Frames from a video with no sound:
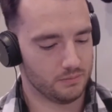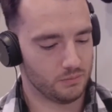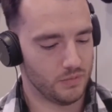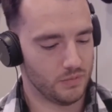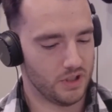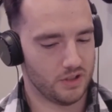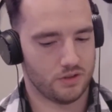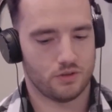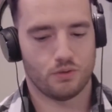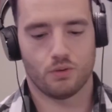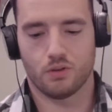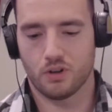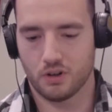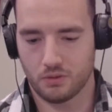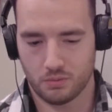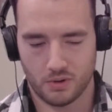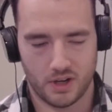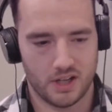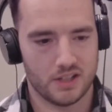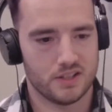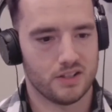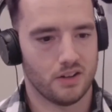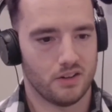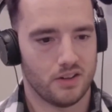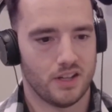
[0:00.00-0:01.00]
historic
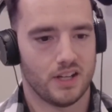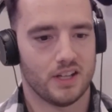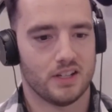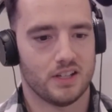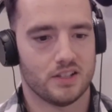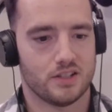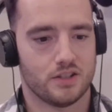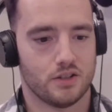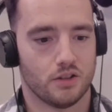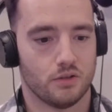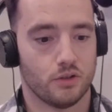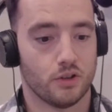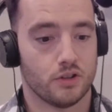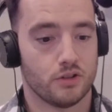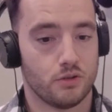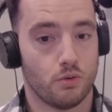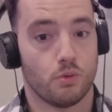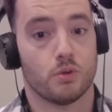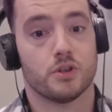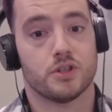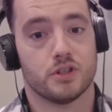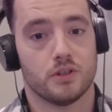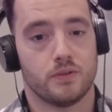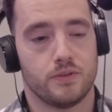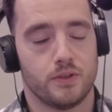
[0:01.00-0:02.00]
rates and things to look
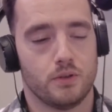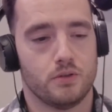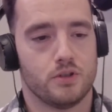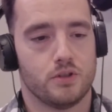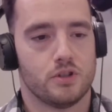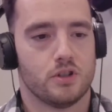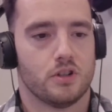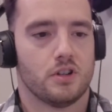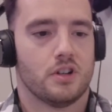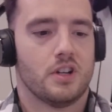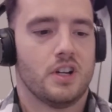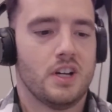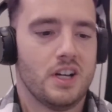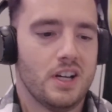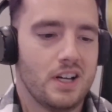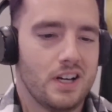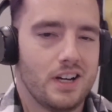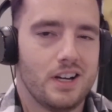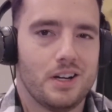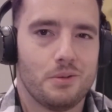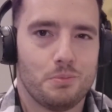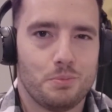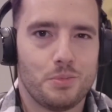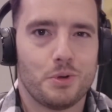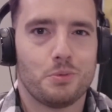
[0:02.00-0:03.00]
towards the future.
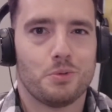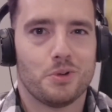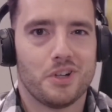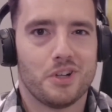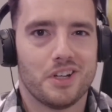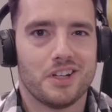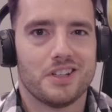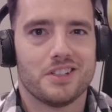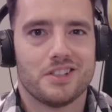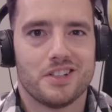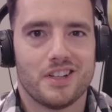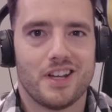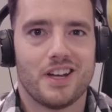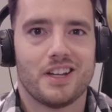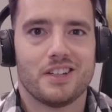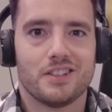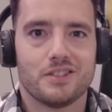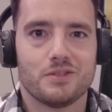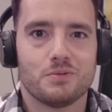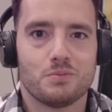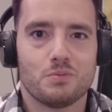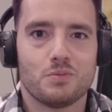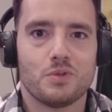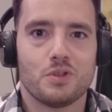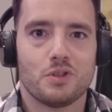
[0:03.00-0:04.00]
But we'll get into that
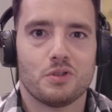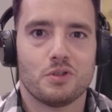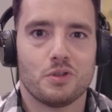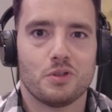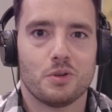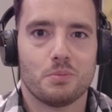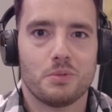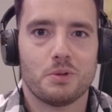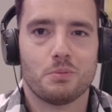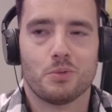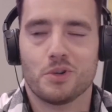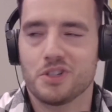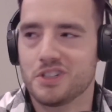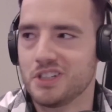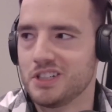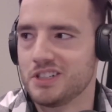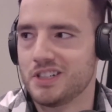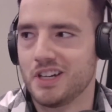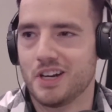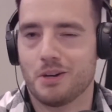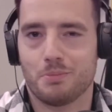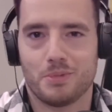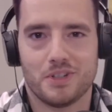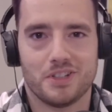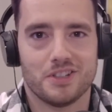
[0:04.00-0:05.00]
in a little bit more
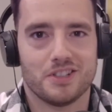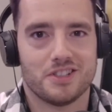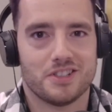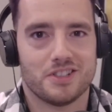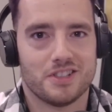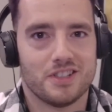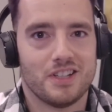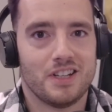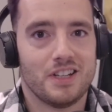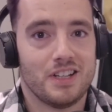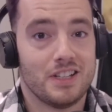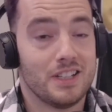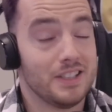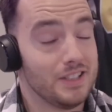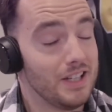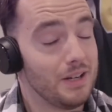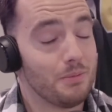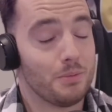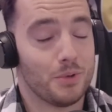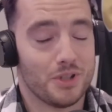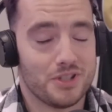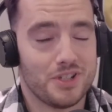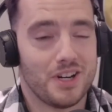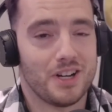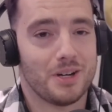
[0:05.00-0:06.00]
detail because
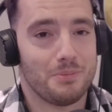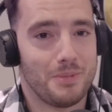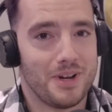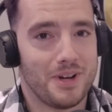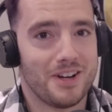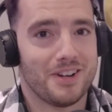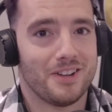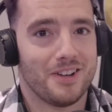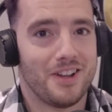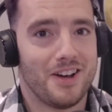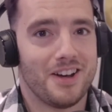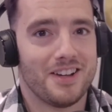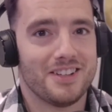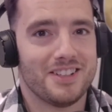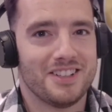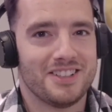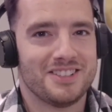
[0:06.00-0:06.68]
we're going to talk about it a lot.